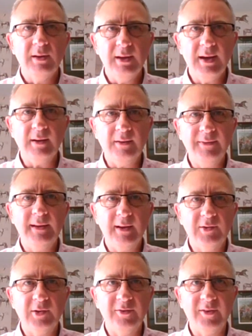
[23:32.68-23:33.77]
Yeah, I don't think you
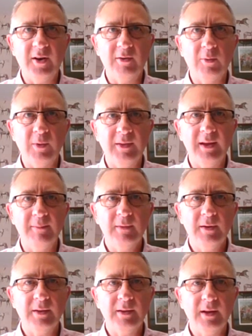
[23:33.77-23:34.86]
go too far wrong with him.
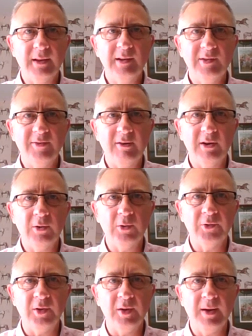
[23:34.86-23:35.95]
I think he's a very good
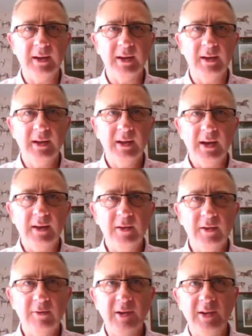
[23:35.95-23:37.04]
horse in the making. And the
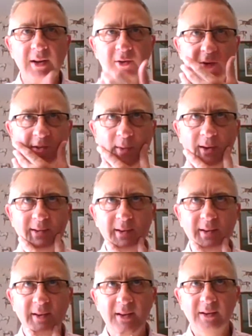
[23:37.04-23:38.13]
other race that interests me is
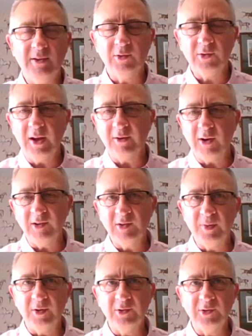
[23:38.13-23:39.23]
no great
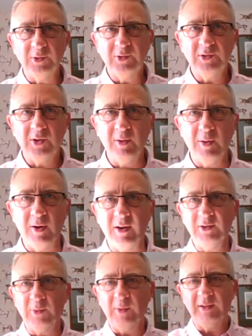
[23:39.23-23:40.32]
surprise, George, a 2-year-old
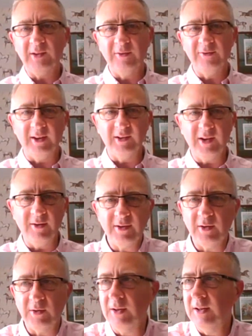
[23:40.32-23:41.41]
race where the time figures
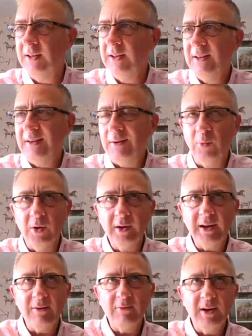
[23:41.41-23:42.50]
hopefully will
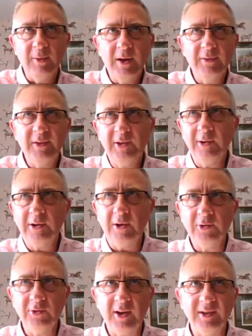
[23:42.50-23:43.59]
work out really well. The 2 to
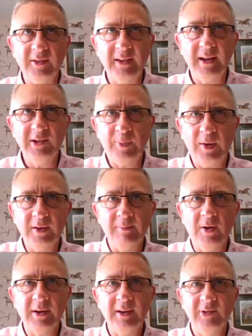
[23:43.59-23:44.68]
concentrate on there, despite the
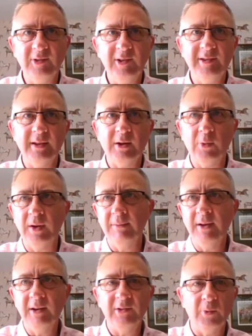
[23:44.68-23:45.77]
market suggesting that Queen
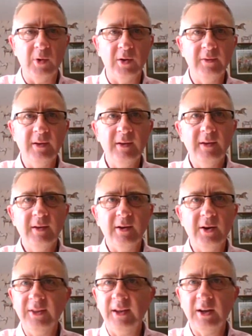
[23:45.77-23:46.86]
Me's the one.
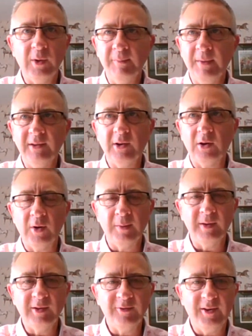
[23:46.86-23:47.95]
I think Queen Me's got quite a
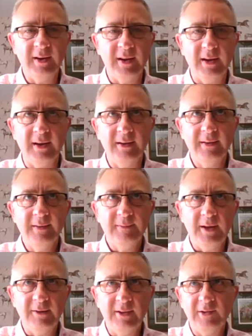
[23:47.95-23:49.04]
bit to find here,
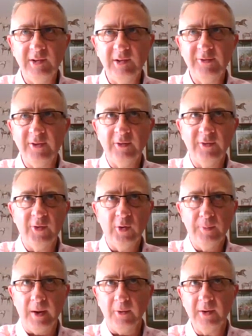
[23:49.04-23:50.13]
even though she's a 5 to
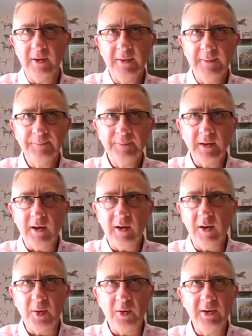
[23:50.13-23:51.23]
4 poke. I
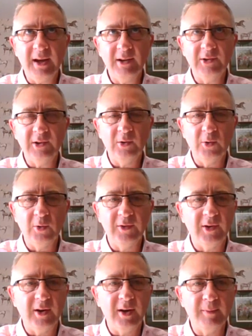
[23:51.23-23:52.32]
like Bonnie Angel and All the
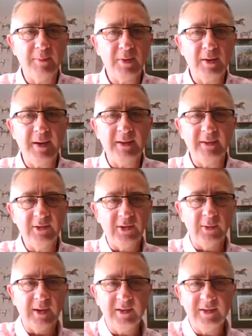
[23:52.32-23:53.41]
Time. I'll probably back these
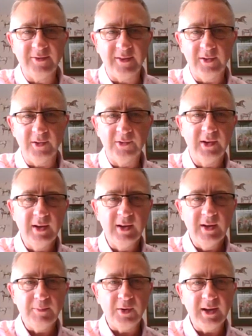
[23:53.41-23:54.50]
2 against the field.
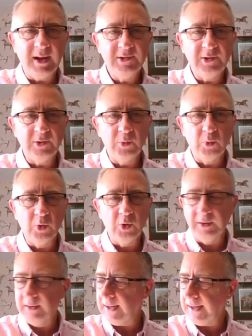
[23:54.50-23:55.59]
Bonnie Angel
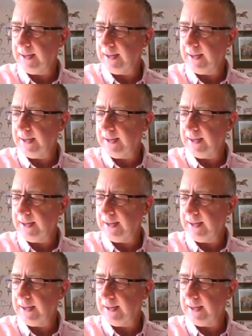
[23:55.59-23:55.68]
won